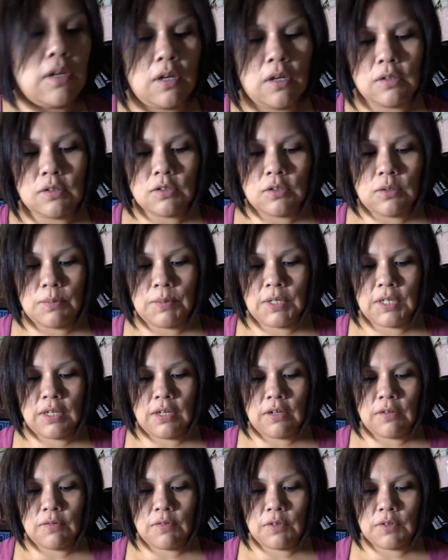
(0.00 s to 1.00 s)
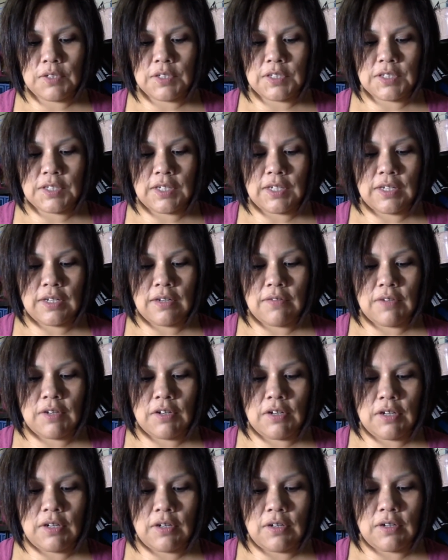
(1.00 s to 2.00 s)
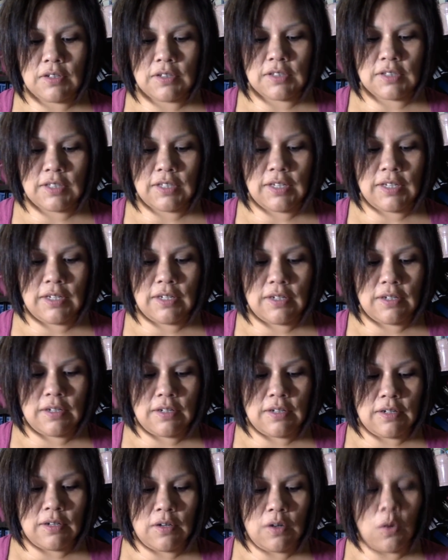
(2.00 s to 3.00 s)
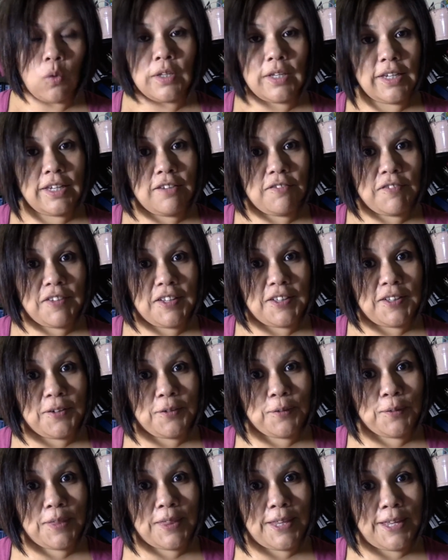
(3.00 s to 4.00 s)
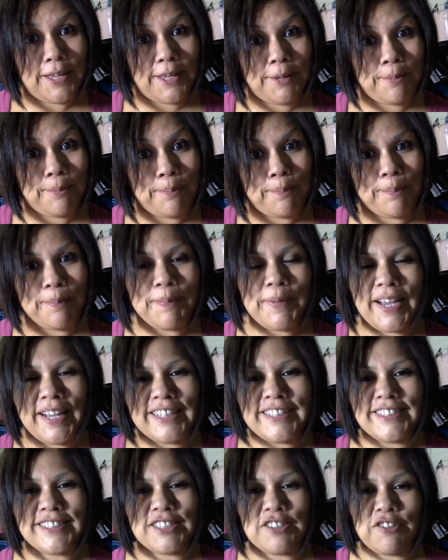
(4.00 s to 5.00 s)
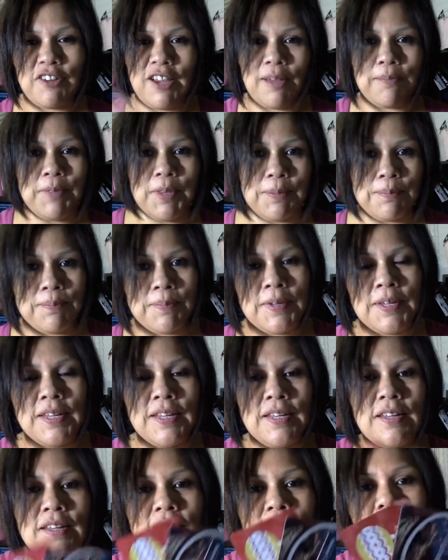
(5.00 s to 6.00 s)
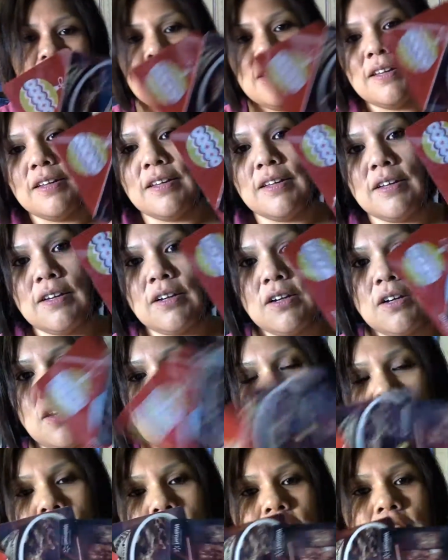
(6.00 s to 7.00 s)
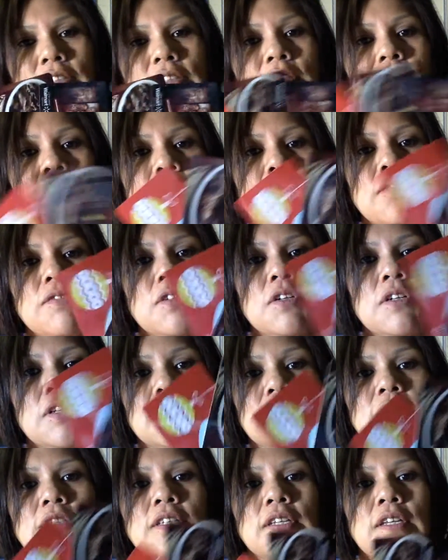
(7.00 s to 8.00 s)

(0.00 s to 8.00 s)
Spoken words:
also be careful, these can get very costly. Only if you load them. I just grab them. Cards, gift cards.